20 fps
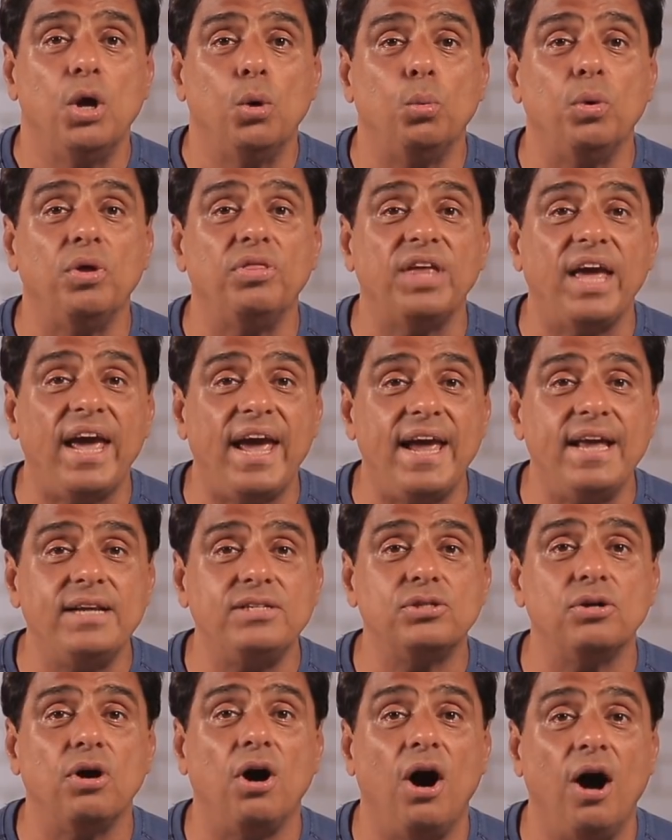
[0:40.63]
with
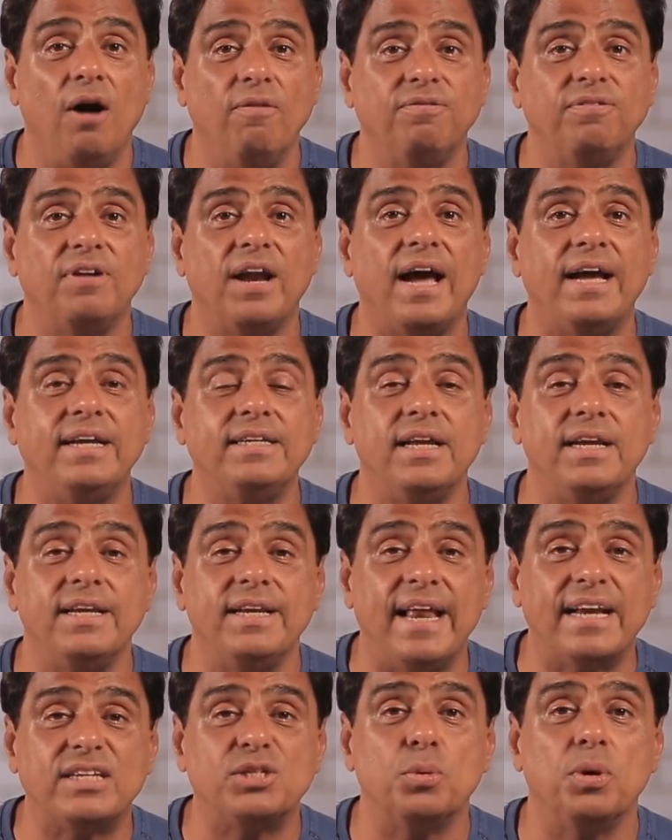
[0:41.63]
8 offline
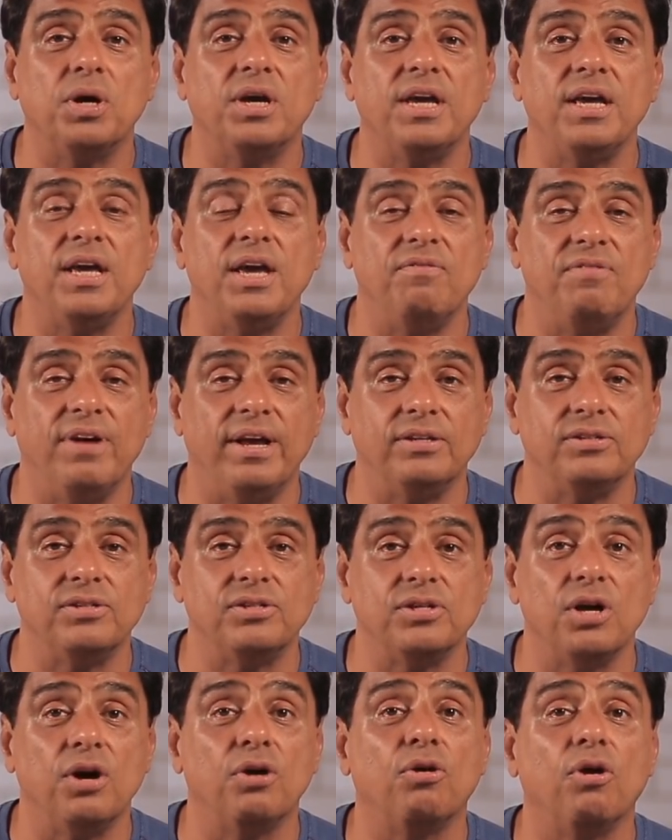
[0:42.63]
networking
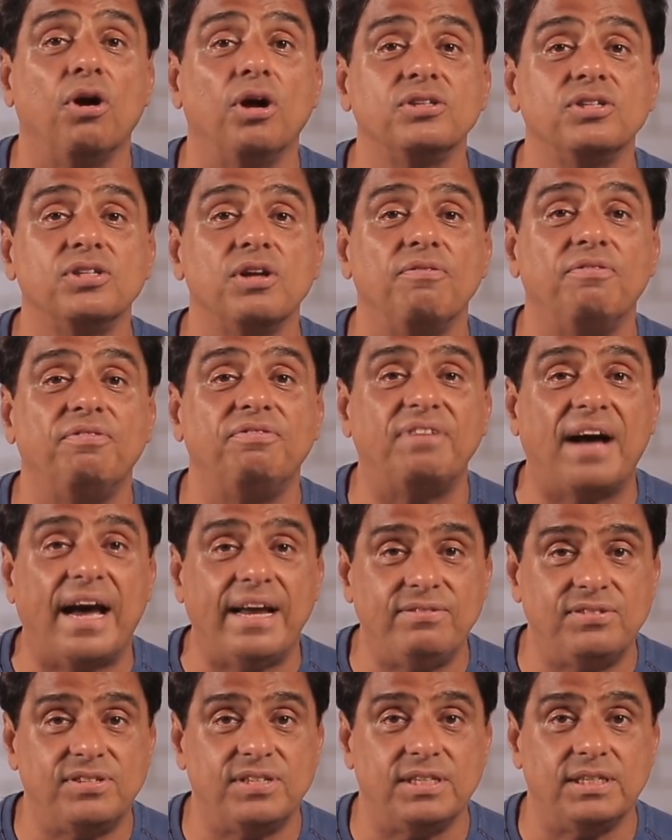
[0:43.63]
events across
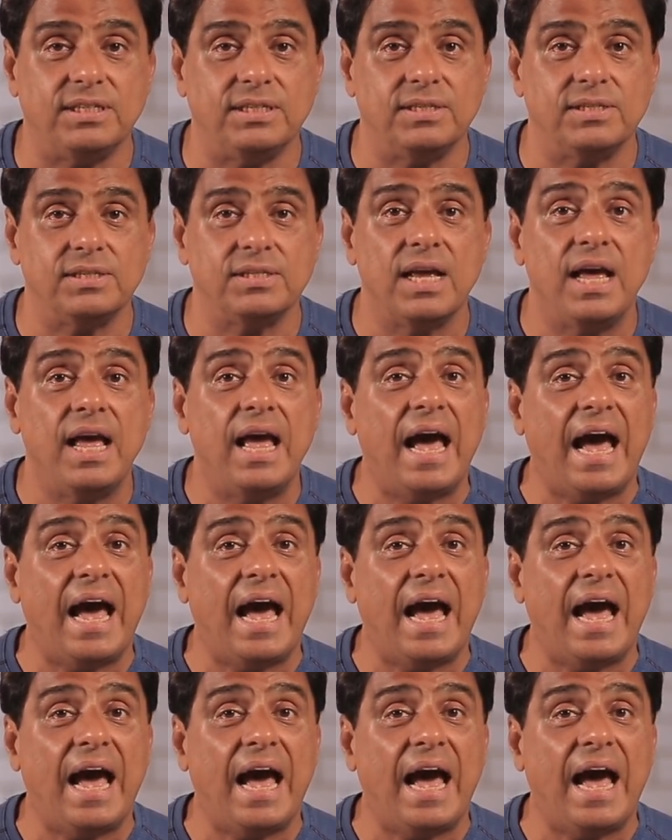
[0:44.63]
5 cities